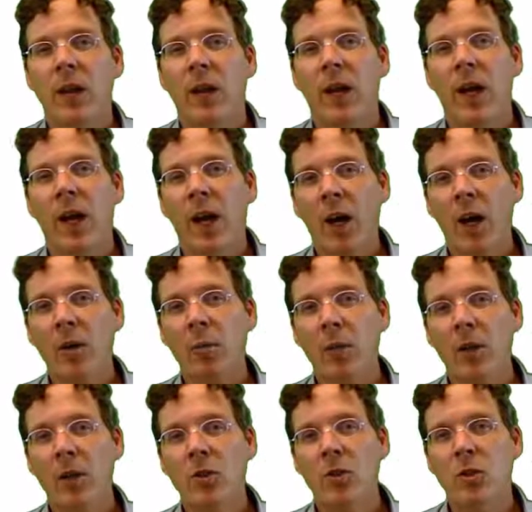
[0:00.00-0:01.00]
how
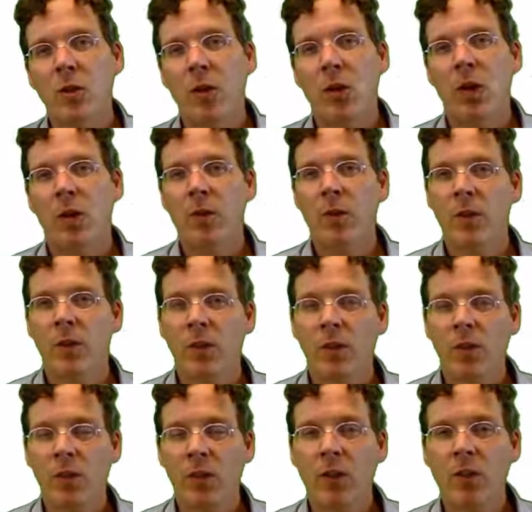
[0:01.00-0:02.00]
much of the
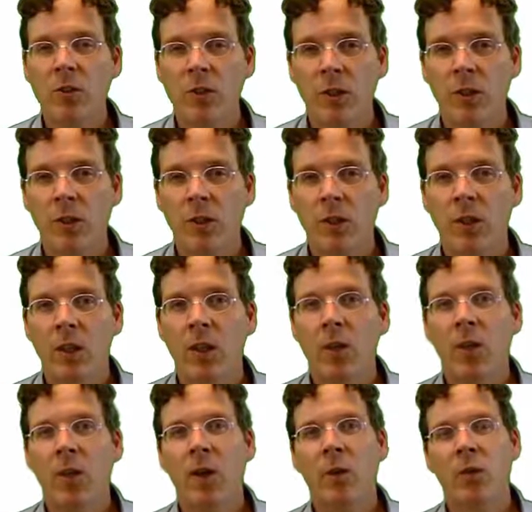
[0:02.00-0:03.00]
discussion
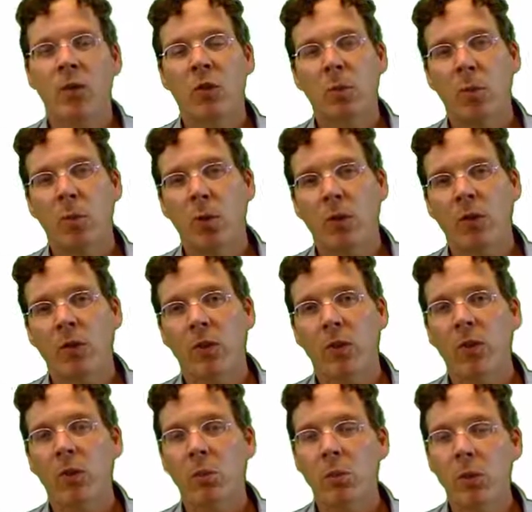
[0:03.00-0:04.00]
of sports
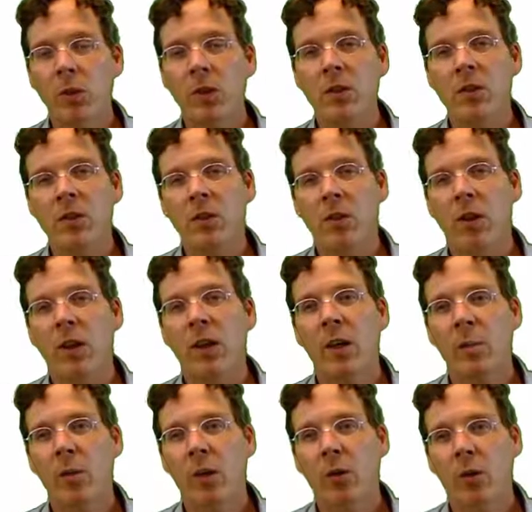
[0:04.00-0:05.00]
is really just talking
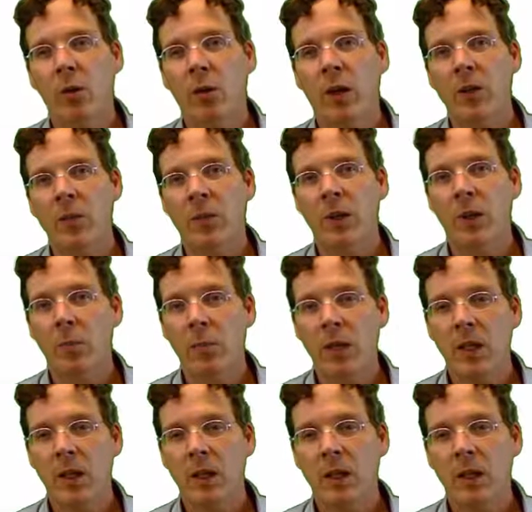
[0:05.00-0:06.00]
about regression to the
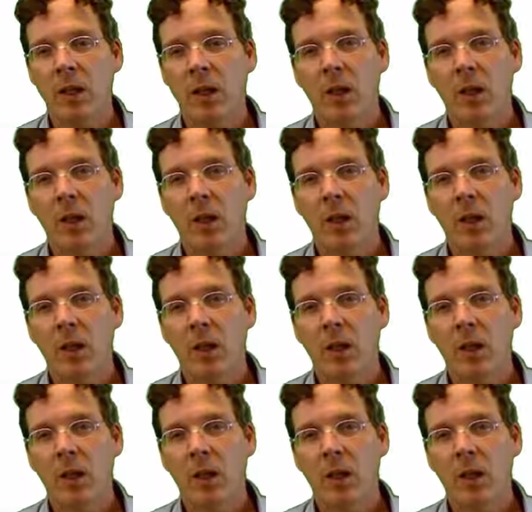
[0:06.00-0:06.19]
mean.